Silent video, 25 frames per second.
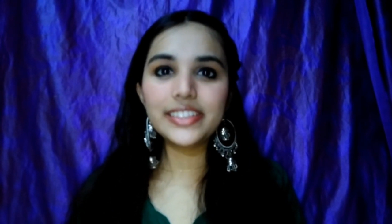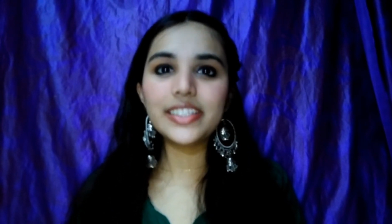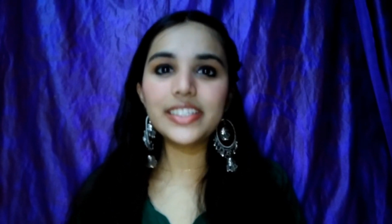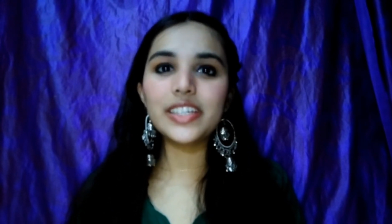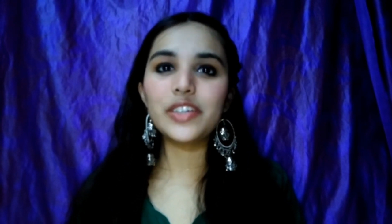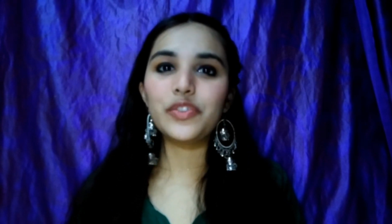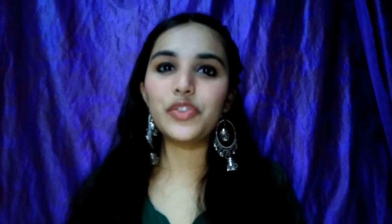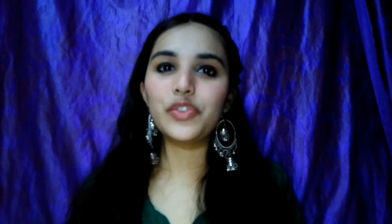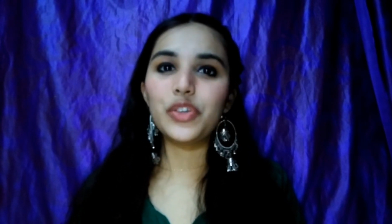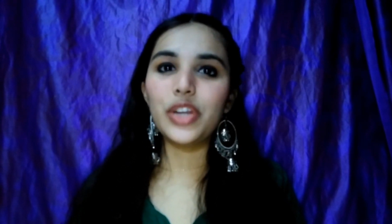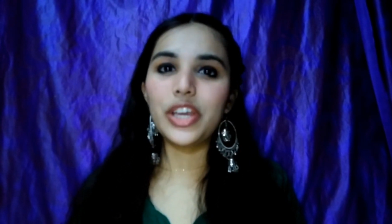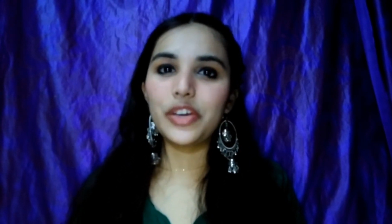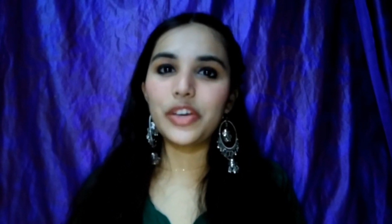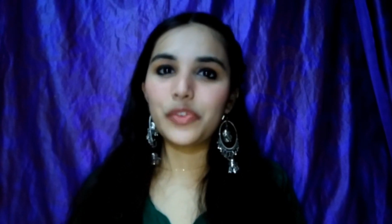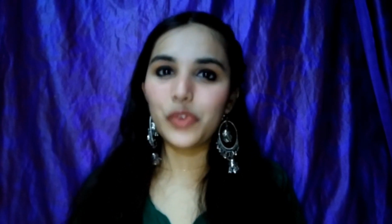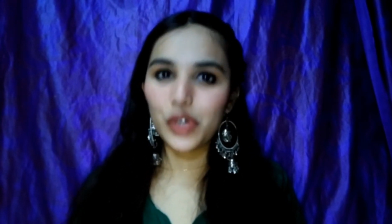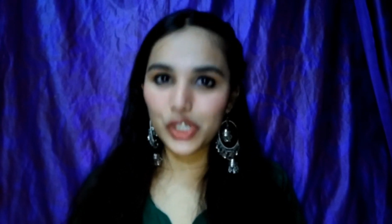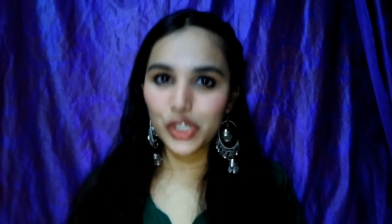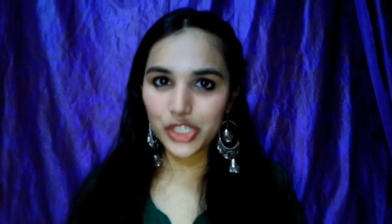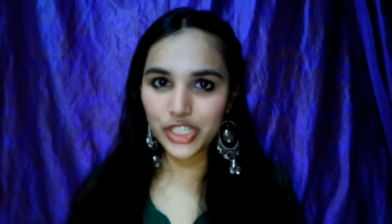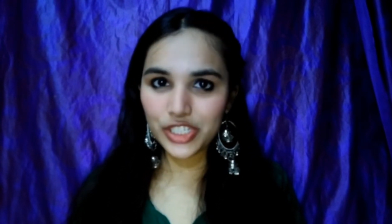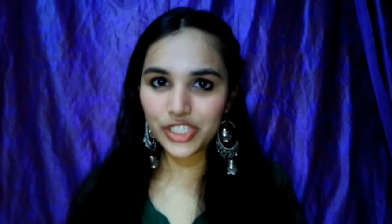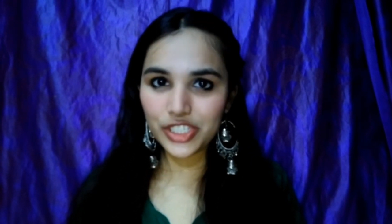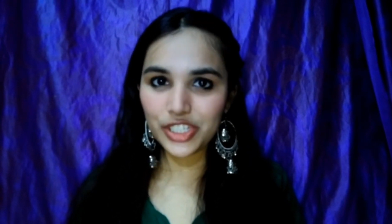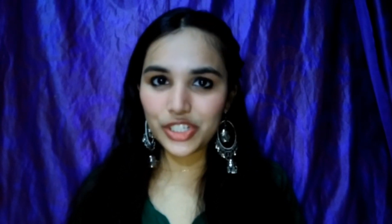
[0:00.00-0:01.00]
If you like
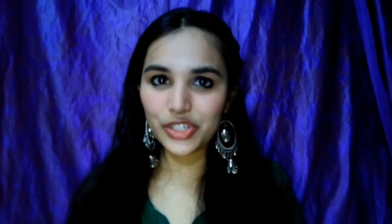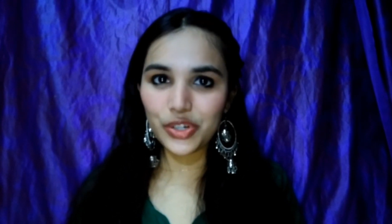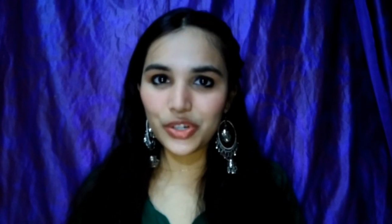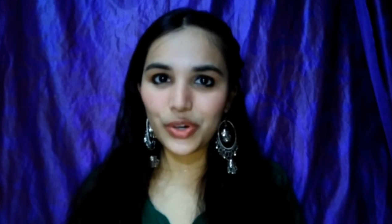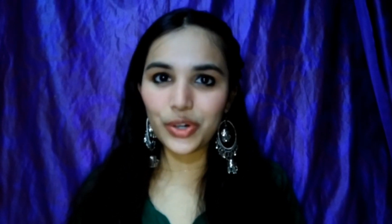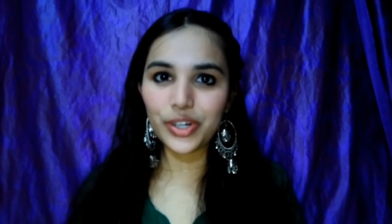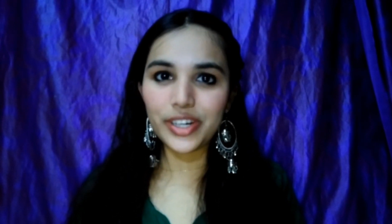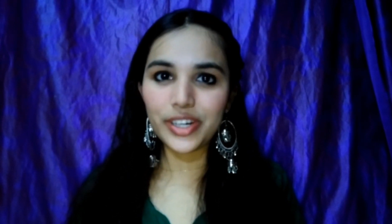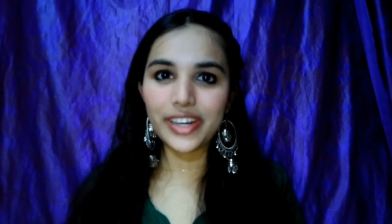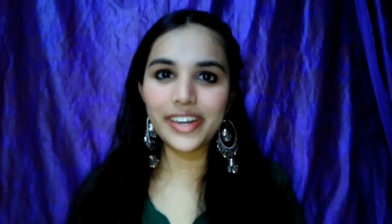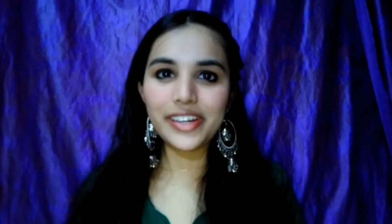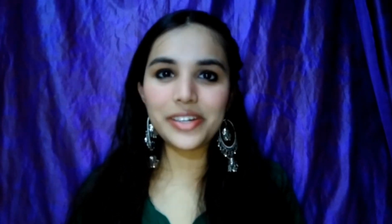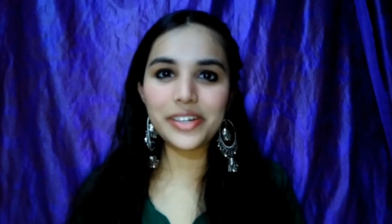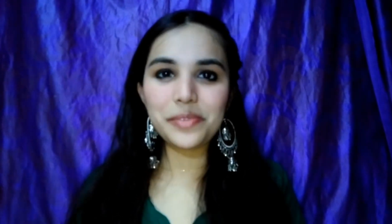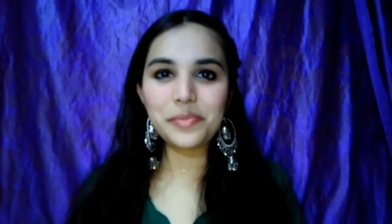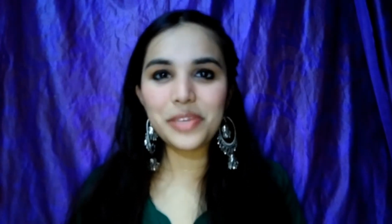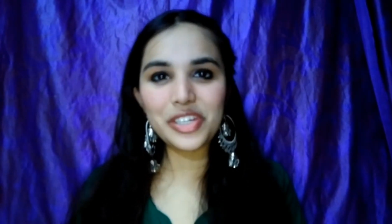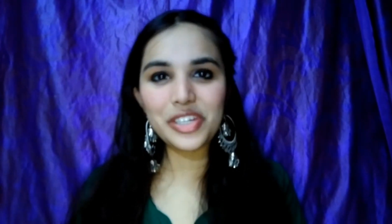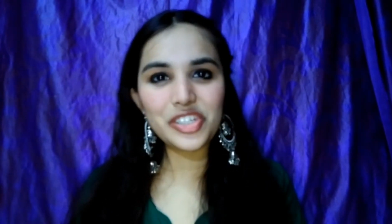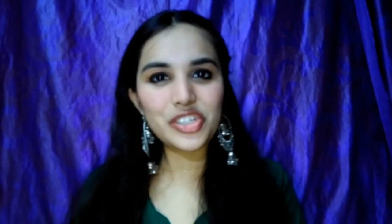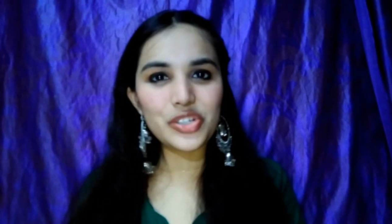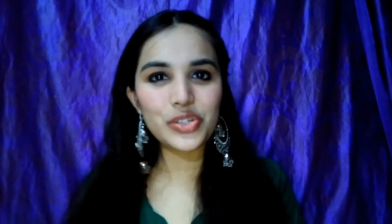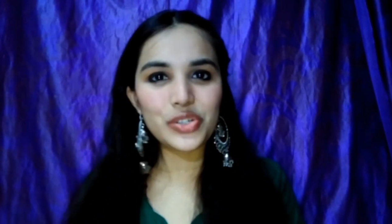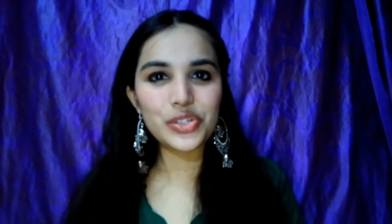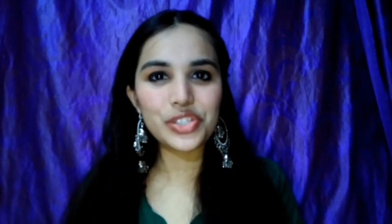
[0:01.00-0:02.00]
watching such content, make
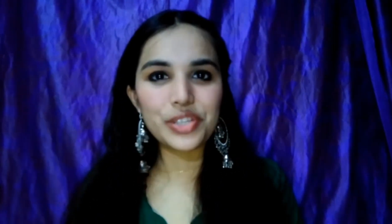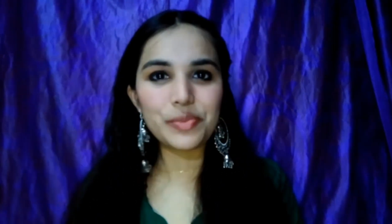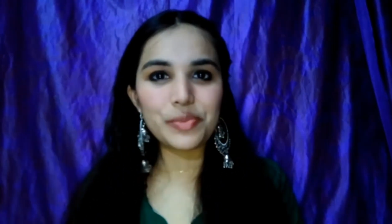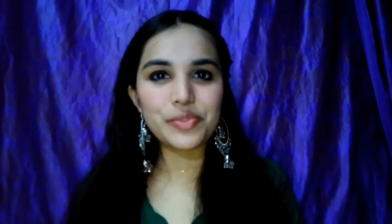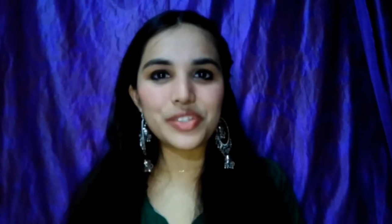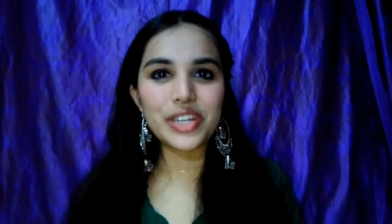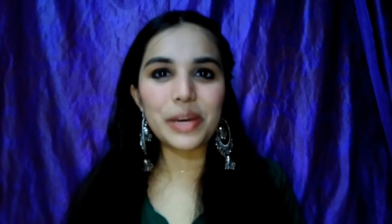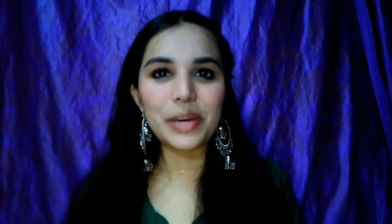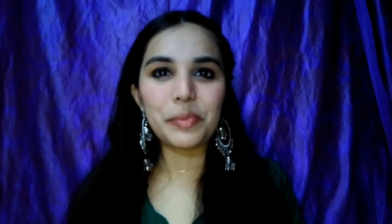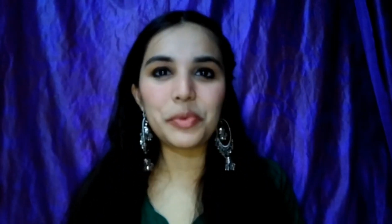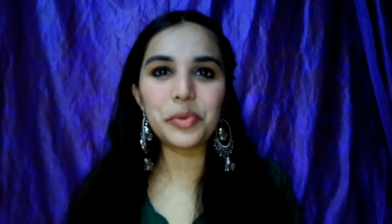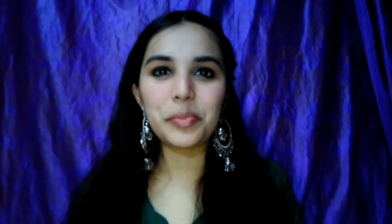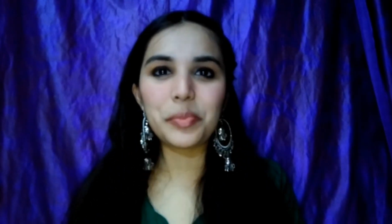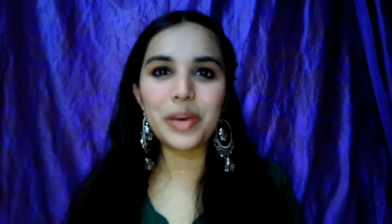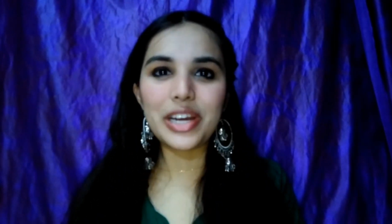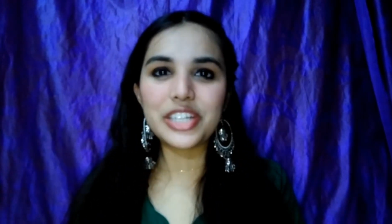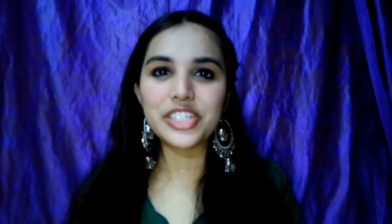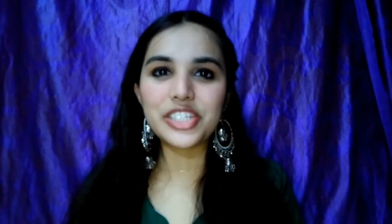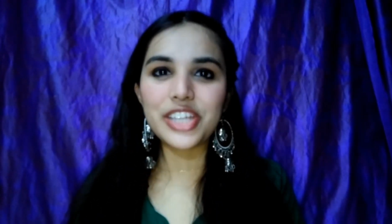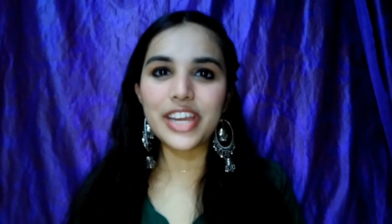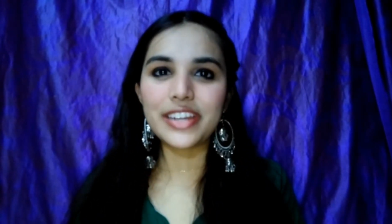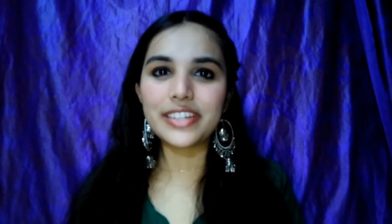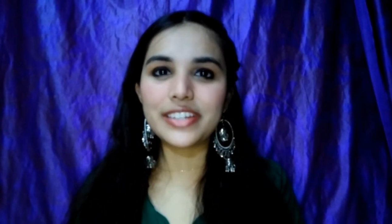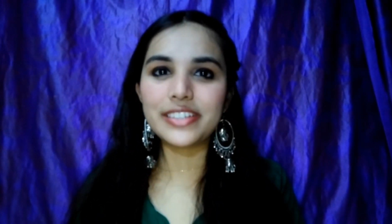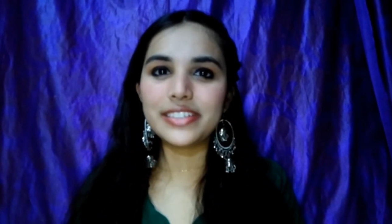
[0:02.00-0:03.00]
sure to subscribe to my
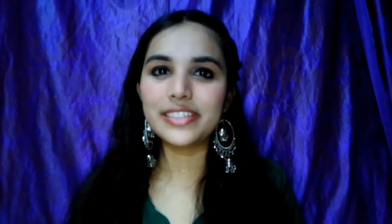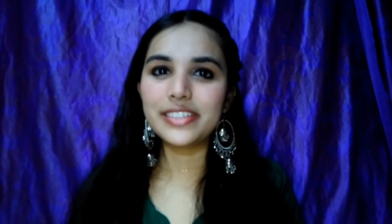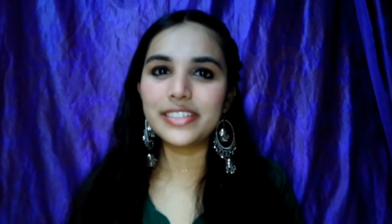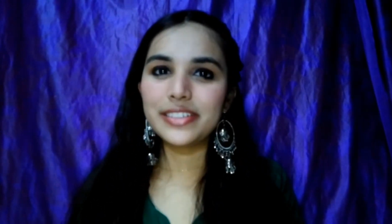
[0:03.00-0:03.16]
channel.